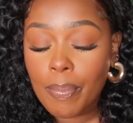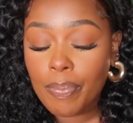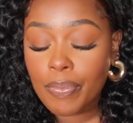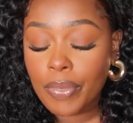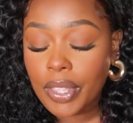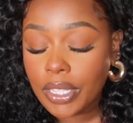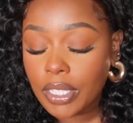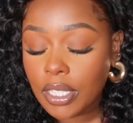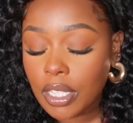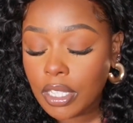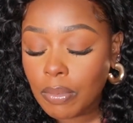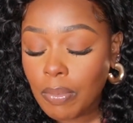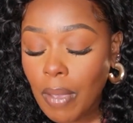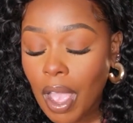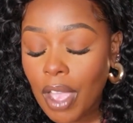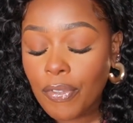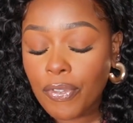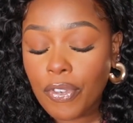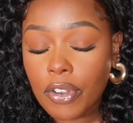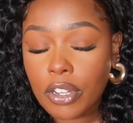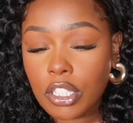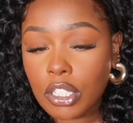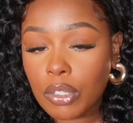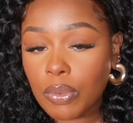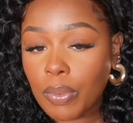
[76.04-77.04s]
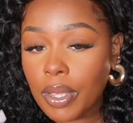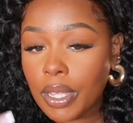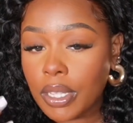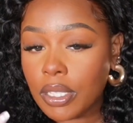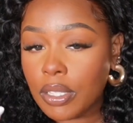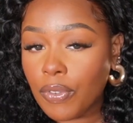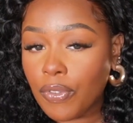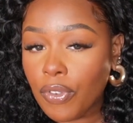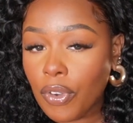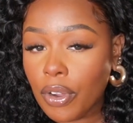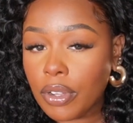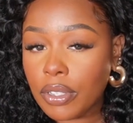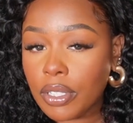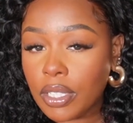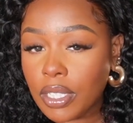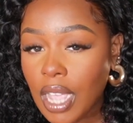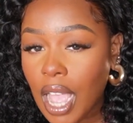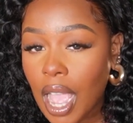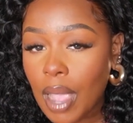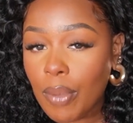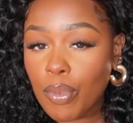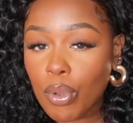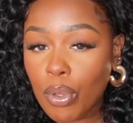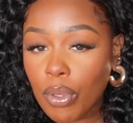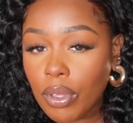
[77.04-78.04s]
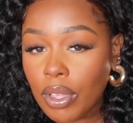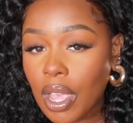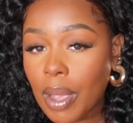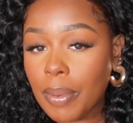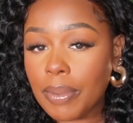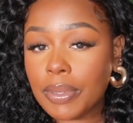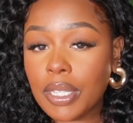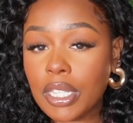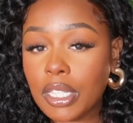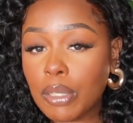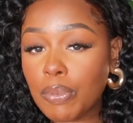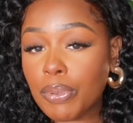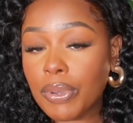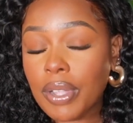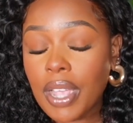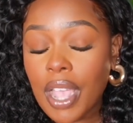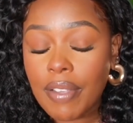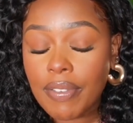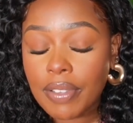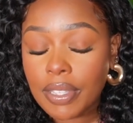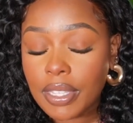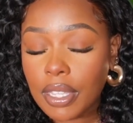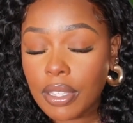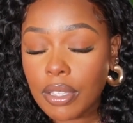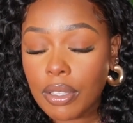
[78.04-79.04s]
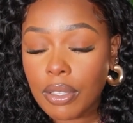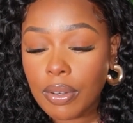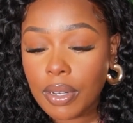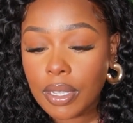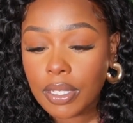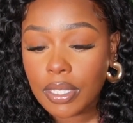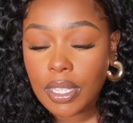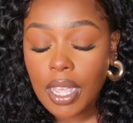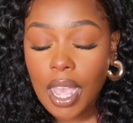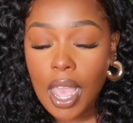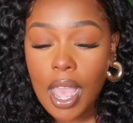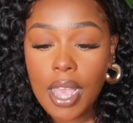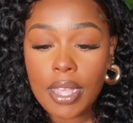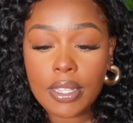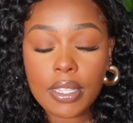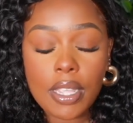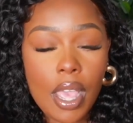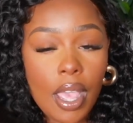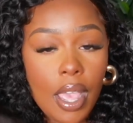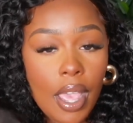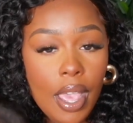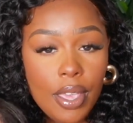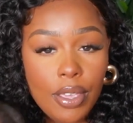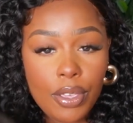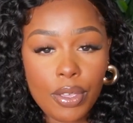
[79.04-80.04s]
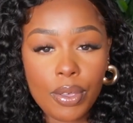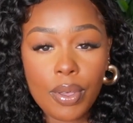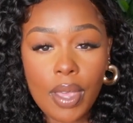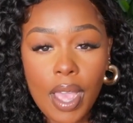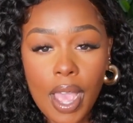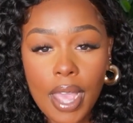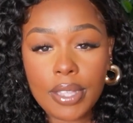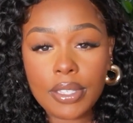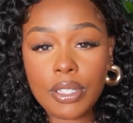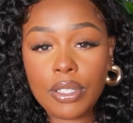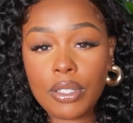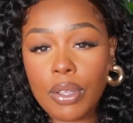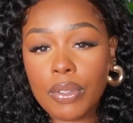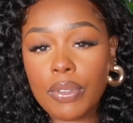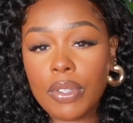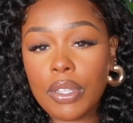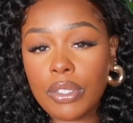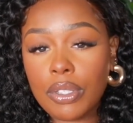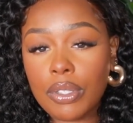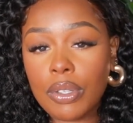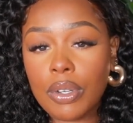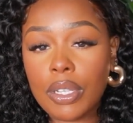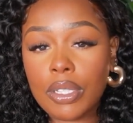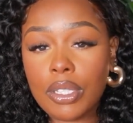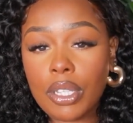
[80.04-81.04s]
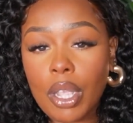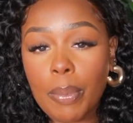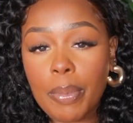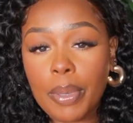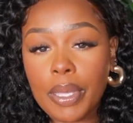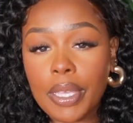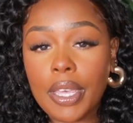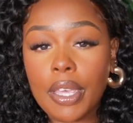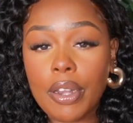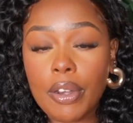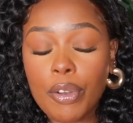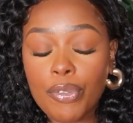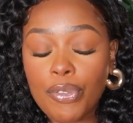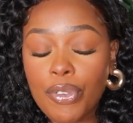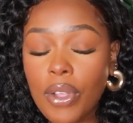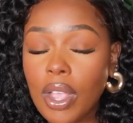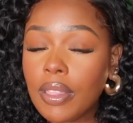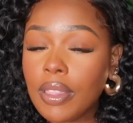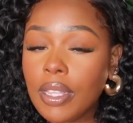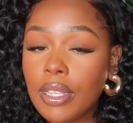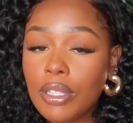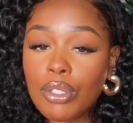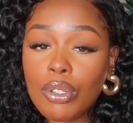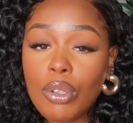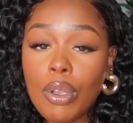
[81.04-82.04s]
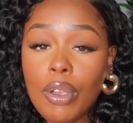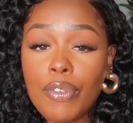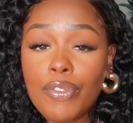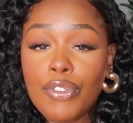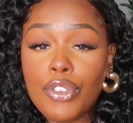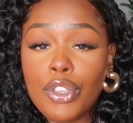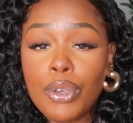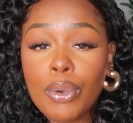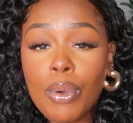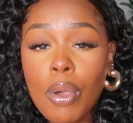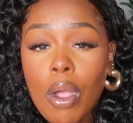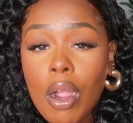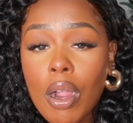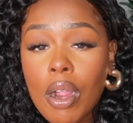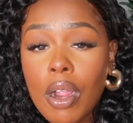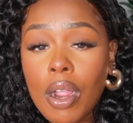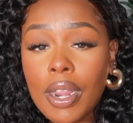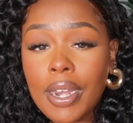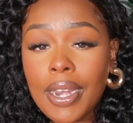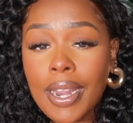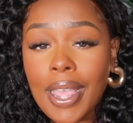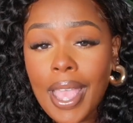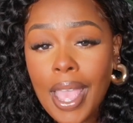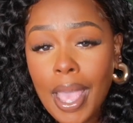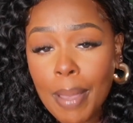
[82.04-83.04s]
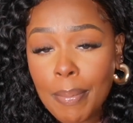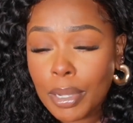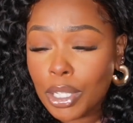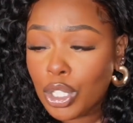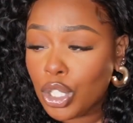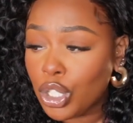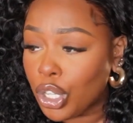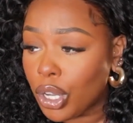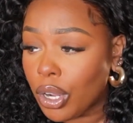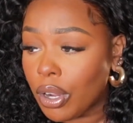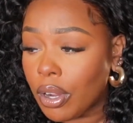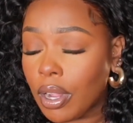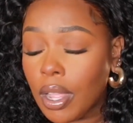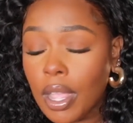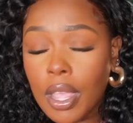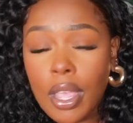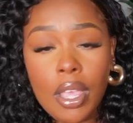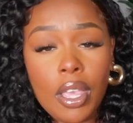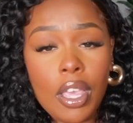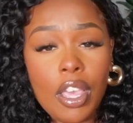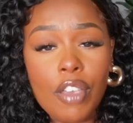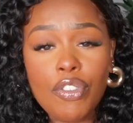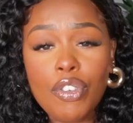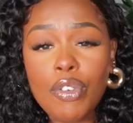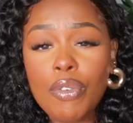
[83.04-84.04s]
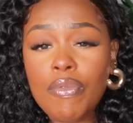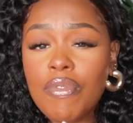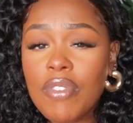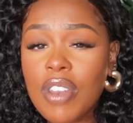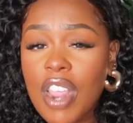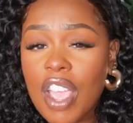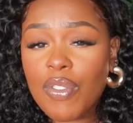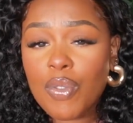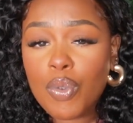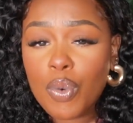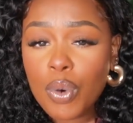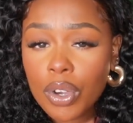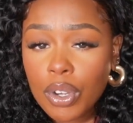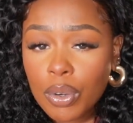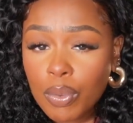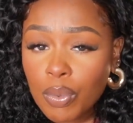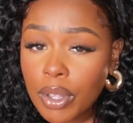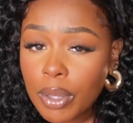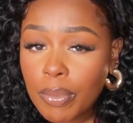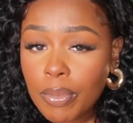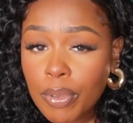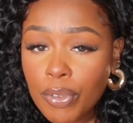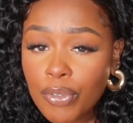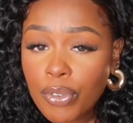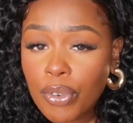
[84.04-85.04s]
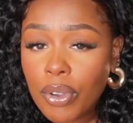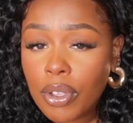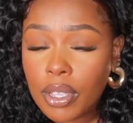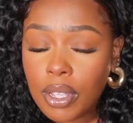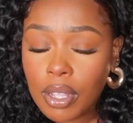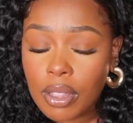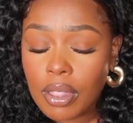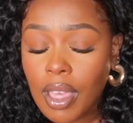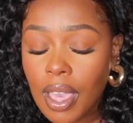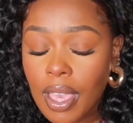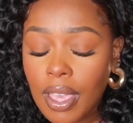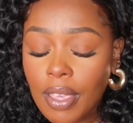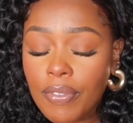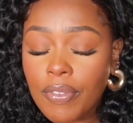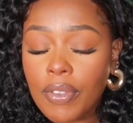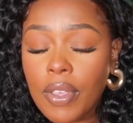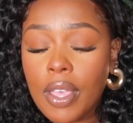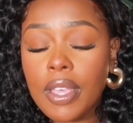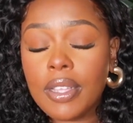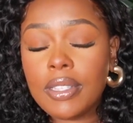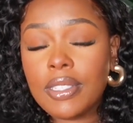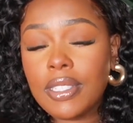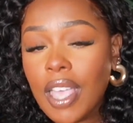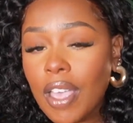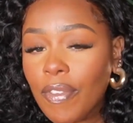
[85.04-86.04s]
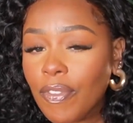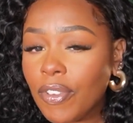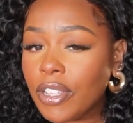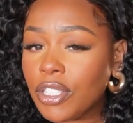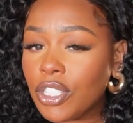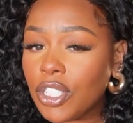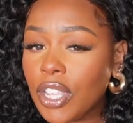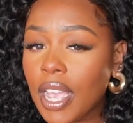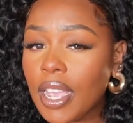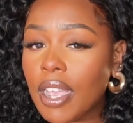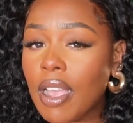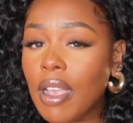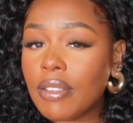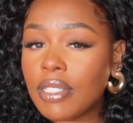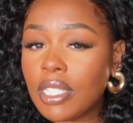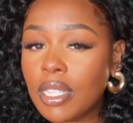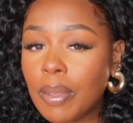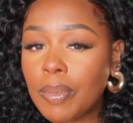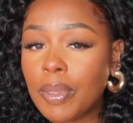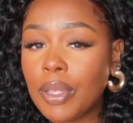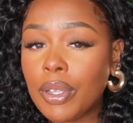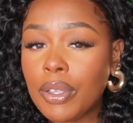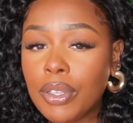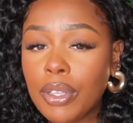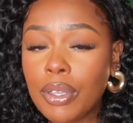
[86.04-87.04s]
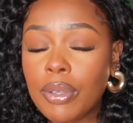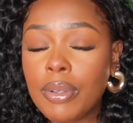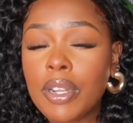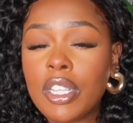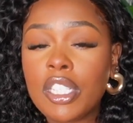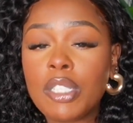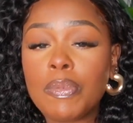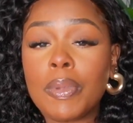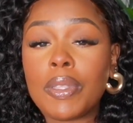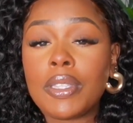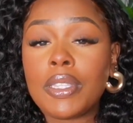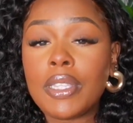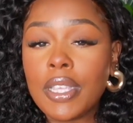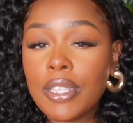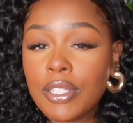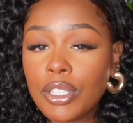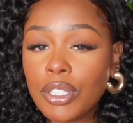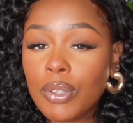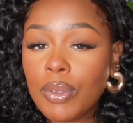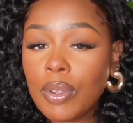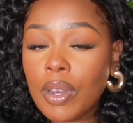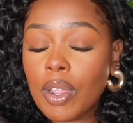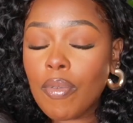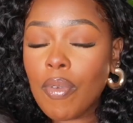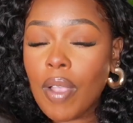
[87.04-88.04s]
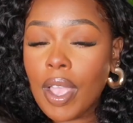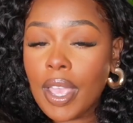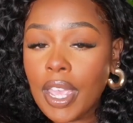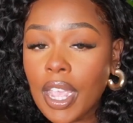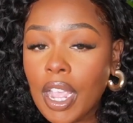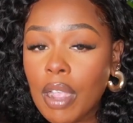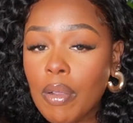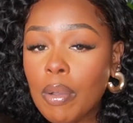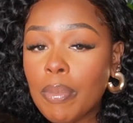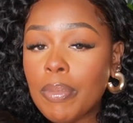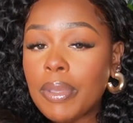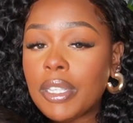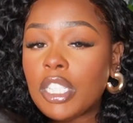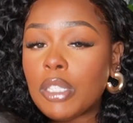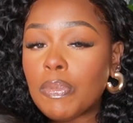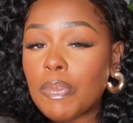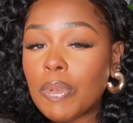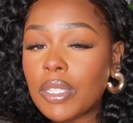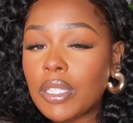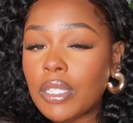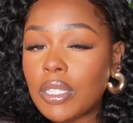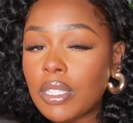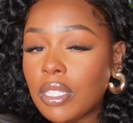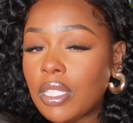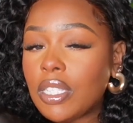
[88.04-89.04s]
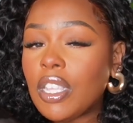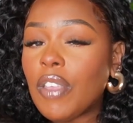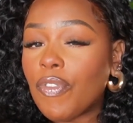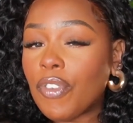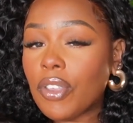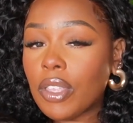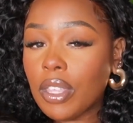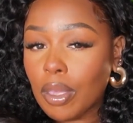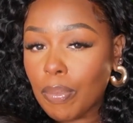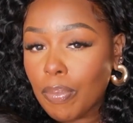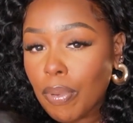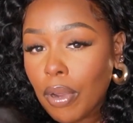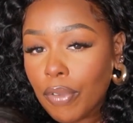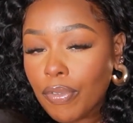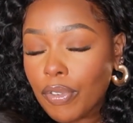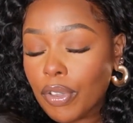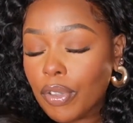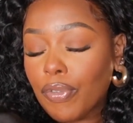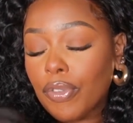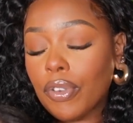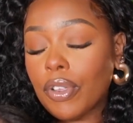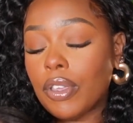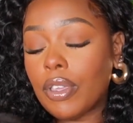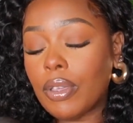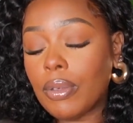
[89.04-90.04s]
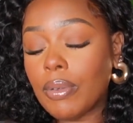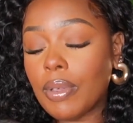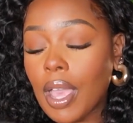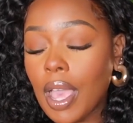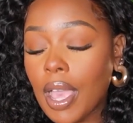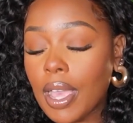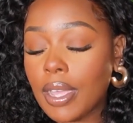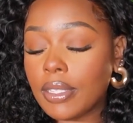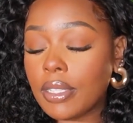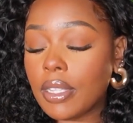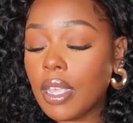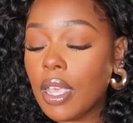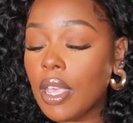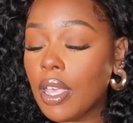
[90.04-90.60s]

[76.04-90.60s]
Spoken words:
This is Myfirstwig's first time rolling out with these pre-everything units, guys. And you guys know these units are beginner friendly. So if you are an amateur, if you've never worn a wig before in your life, definitely check out some of their units, but this unit right here will be specifically perfect for you guys.